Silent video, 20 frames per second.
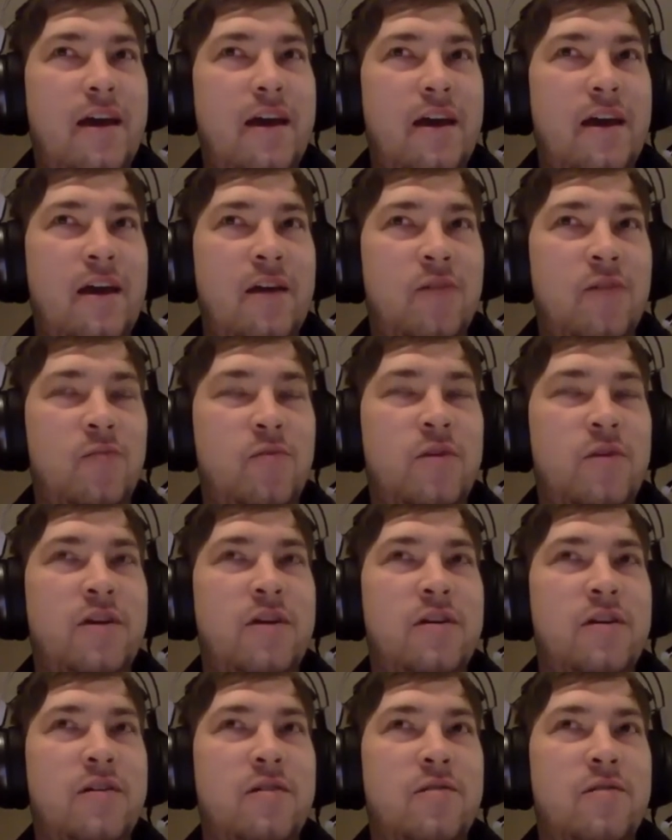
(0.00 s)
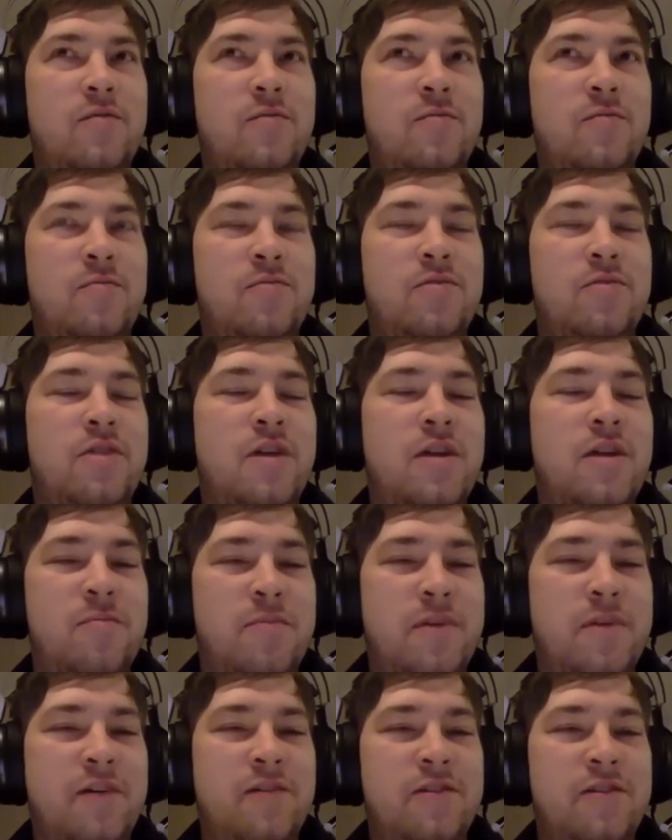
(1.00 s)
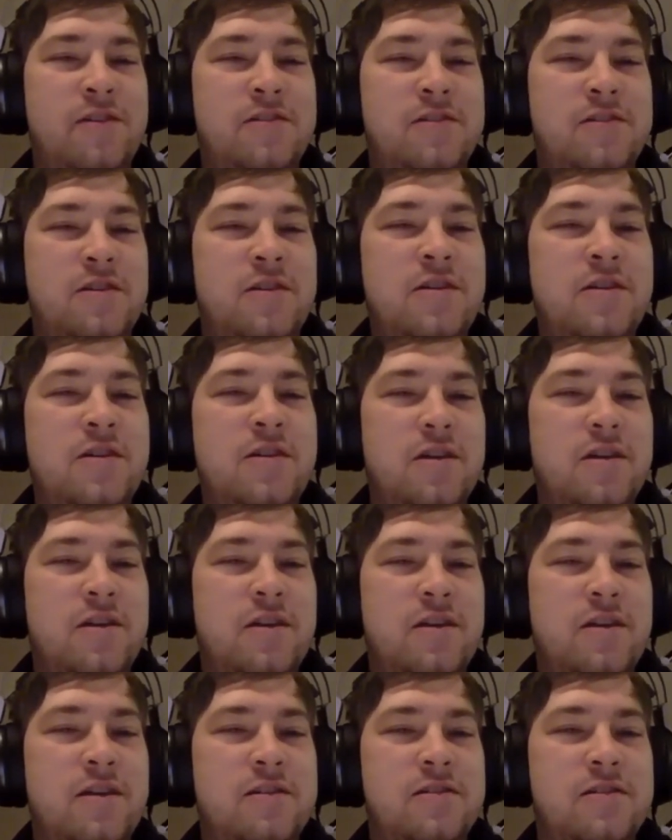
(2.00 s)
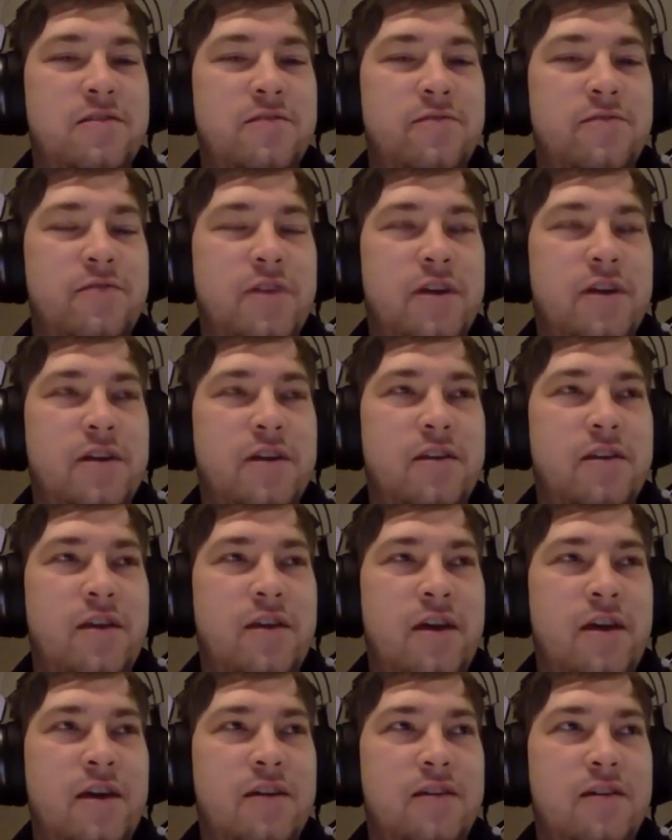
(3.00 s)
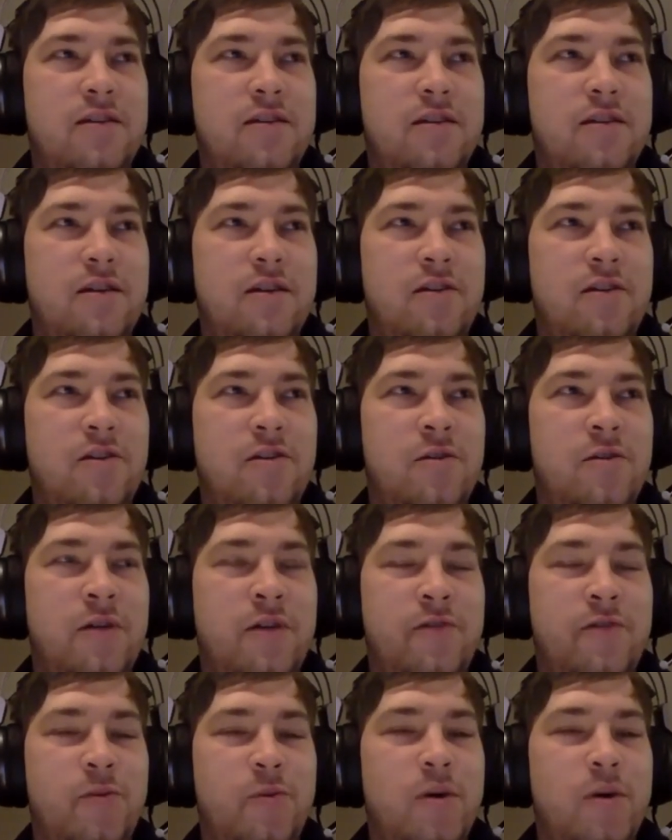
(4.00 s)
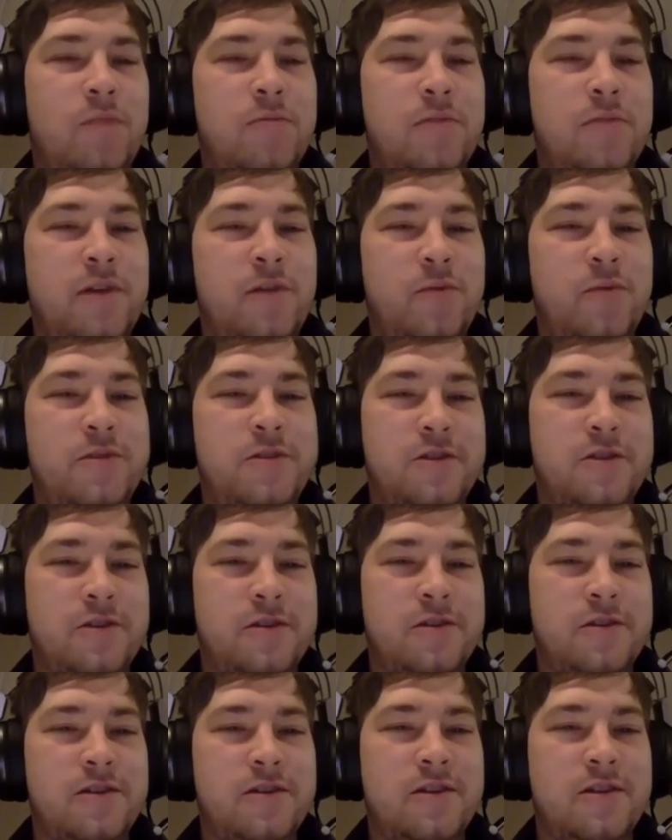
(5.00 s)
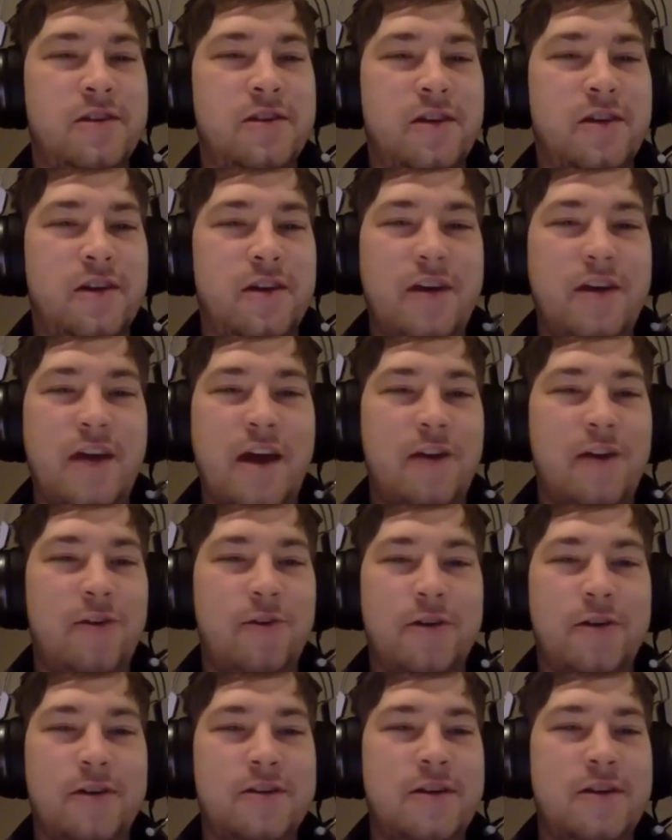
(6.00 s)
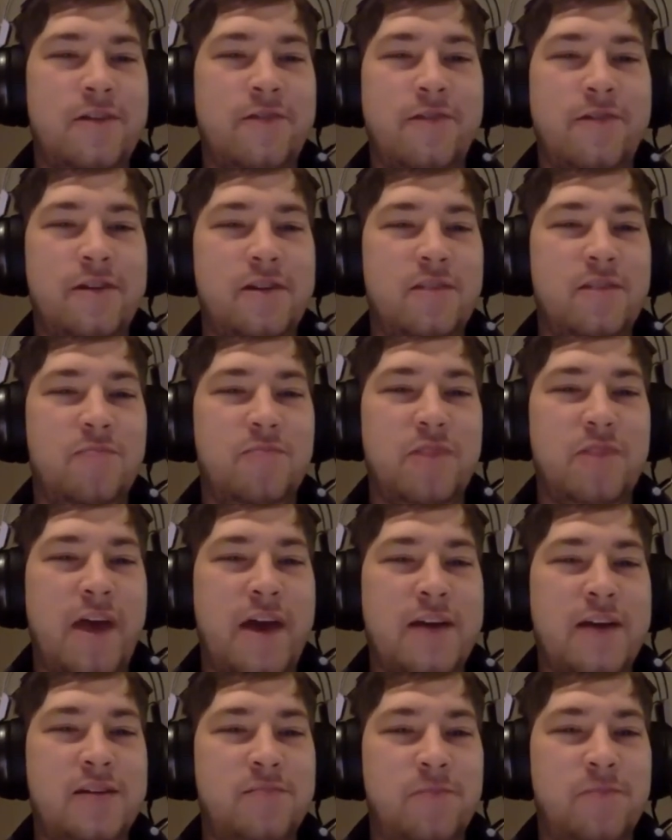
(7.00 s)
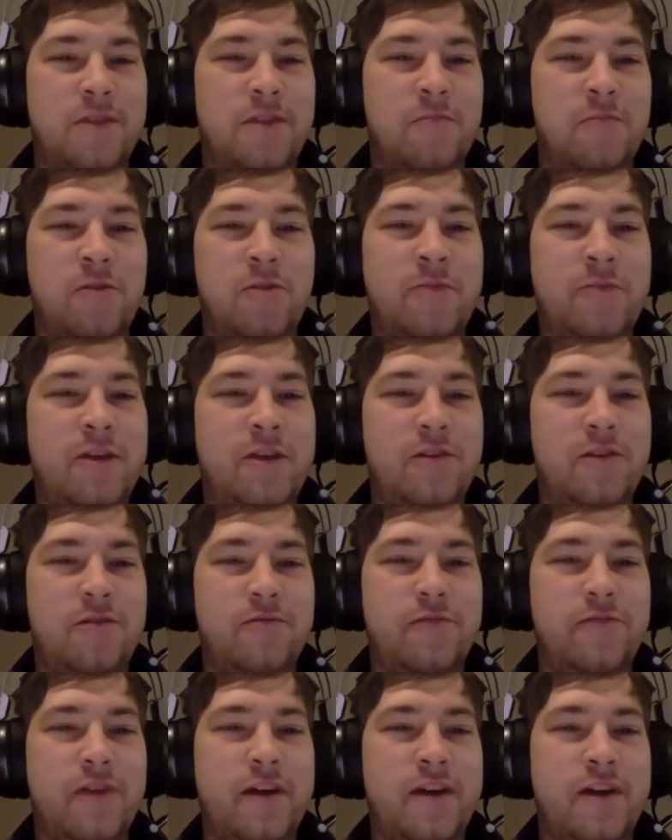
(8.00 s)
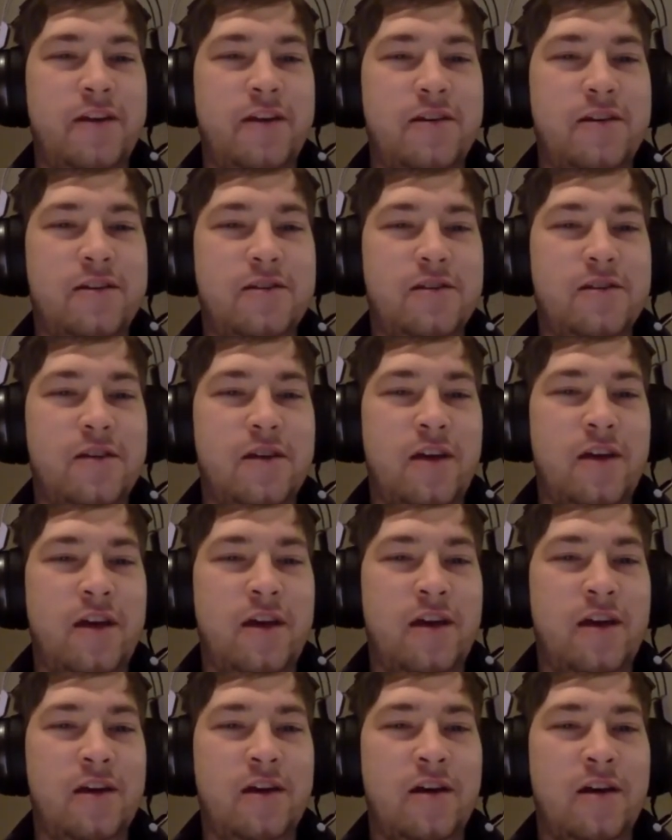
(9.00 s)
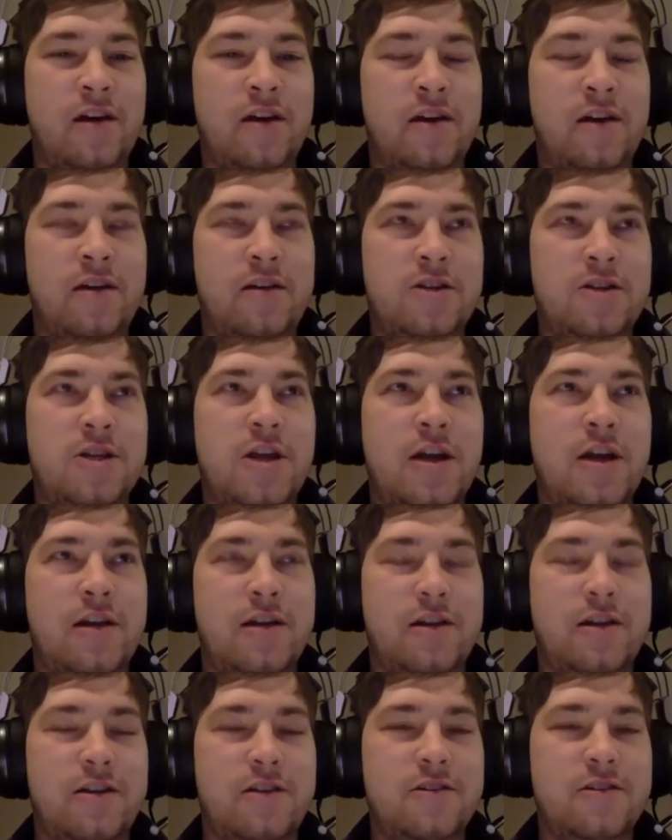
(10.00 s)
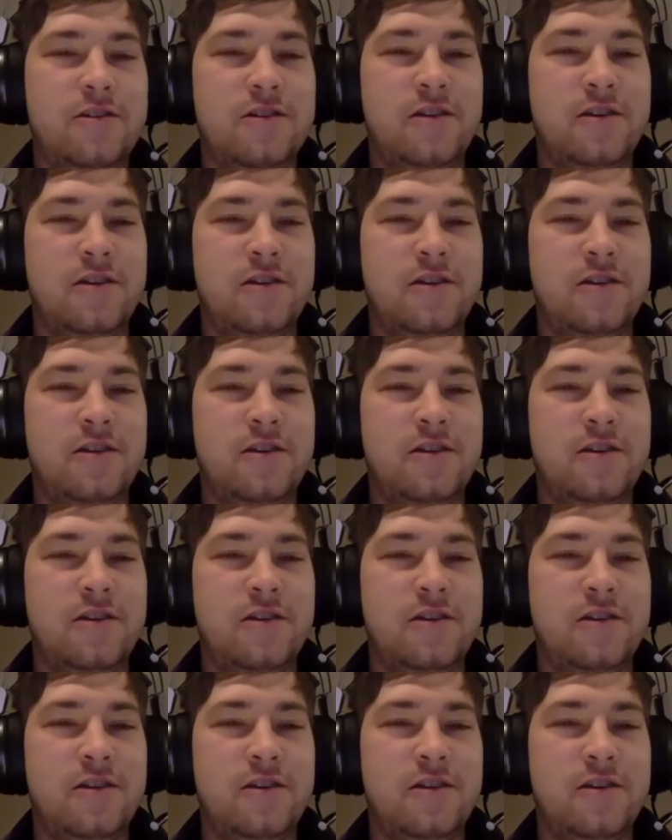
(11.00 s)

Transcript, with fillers: And what brought about this need is the fact that, you know, if you all play wizards, yeah, you could definitely blast, but the moment you find a, a challenge